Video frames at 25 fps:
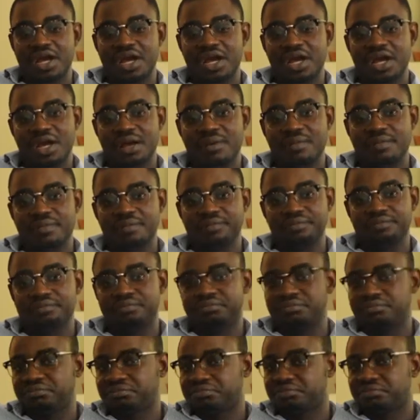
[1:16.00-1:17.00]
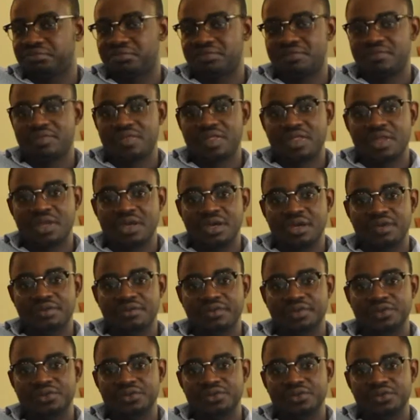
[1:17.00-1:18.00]

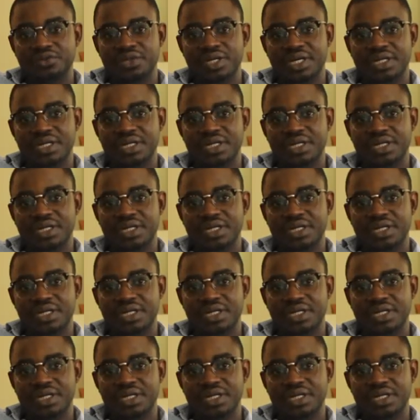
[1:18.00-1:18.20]
After school,